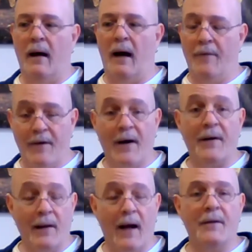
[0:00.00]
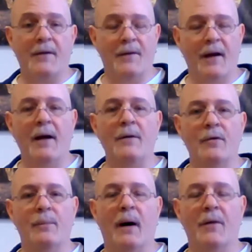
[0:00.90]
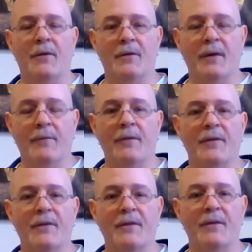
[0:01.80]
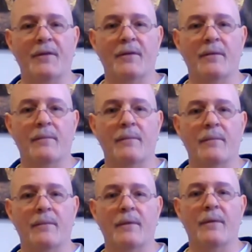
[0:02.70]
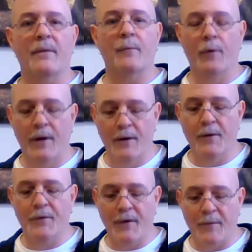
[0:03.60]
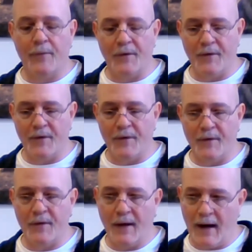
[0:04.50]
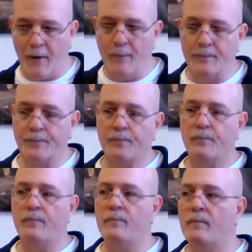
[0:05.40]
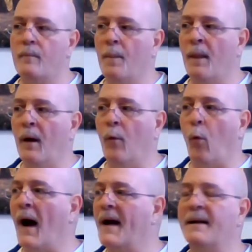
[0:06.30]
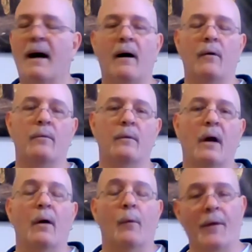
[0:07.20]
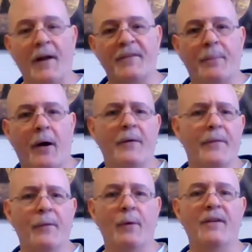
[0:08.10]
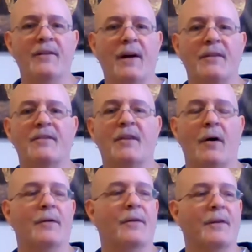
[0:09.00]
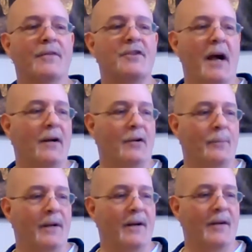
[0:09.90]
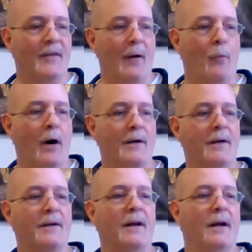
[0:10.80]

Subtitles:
I've got a lot to tell you about the differences. Real differences. Now, why now? Well, that's part of the reason I started this channel, because I wanted